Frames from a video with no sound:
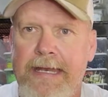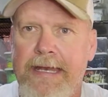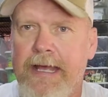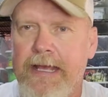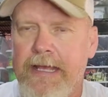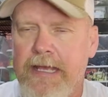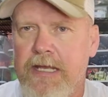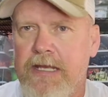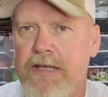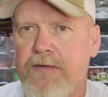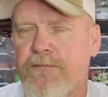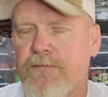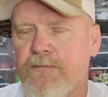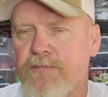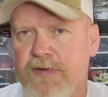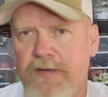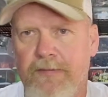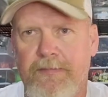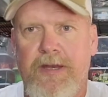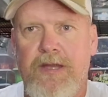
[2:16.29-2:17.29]
it
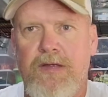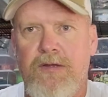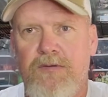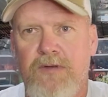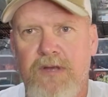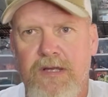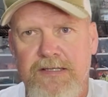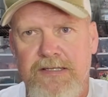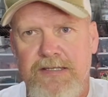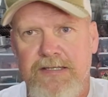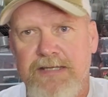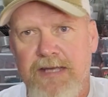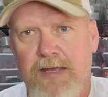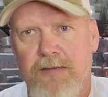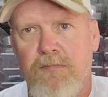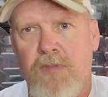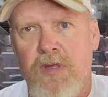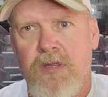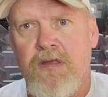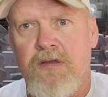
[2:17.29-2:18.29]
from somebody who does the
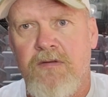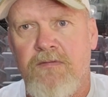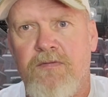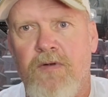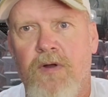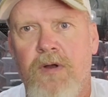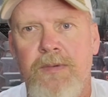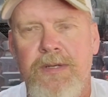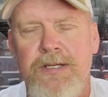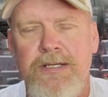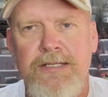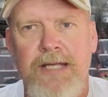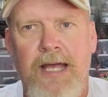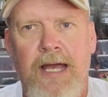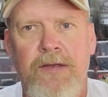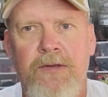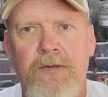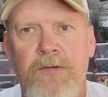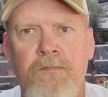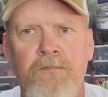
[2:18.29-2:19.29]
same method of farming as
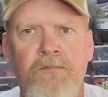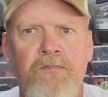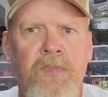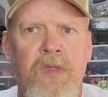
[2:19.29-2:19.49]
I do.